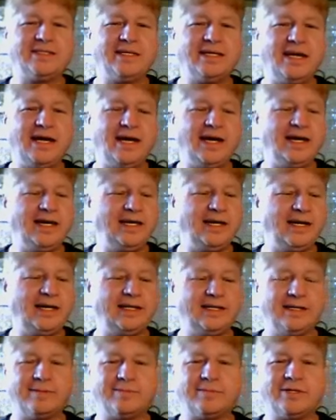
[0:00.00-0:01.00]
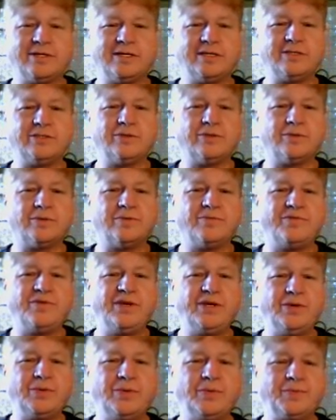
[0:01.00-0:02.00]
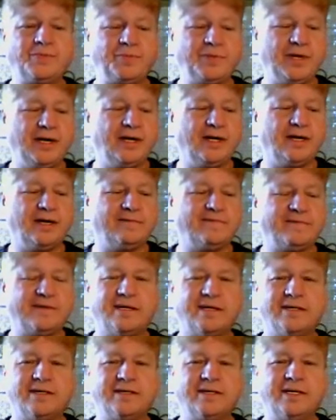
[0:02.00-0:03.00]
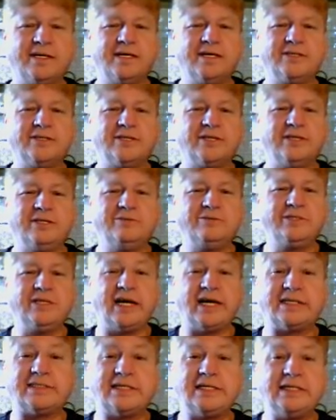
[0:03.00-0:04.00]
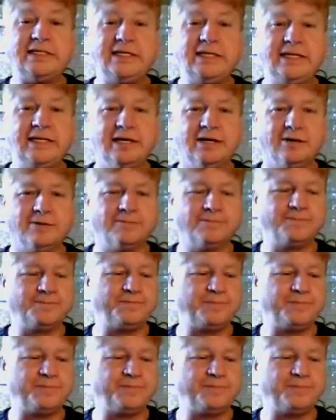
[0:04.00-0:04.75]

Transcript: Today I'm going to do a review of the new Janty eGo.